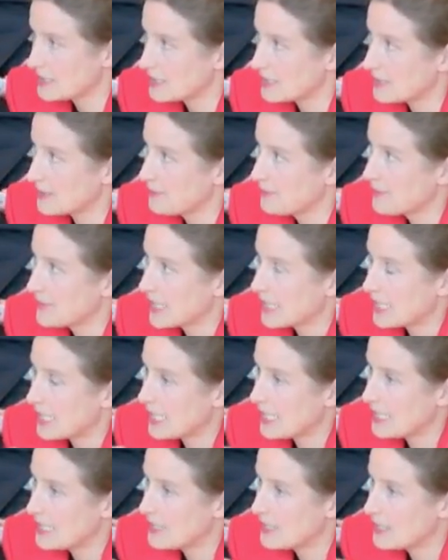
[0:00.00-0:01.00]
later,
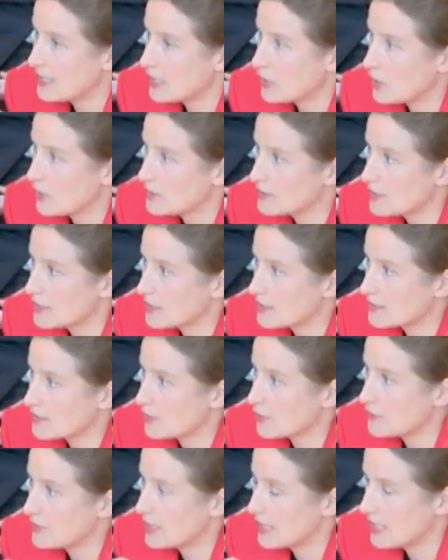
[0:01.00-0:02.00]
in the
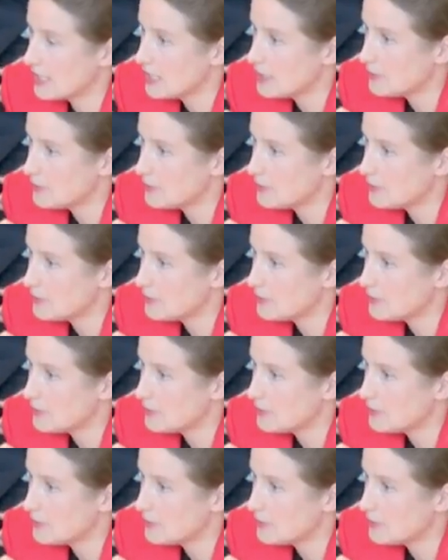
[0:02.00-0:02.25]
context of the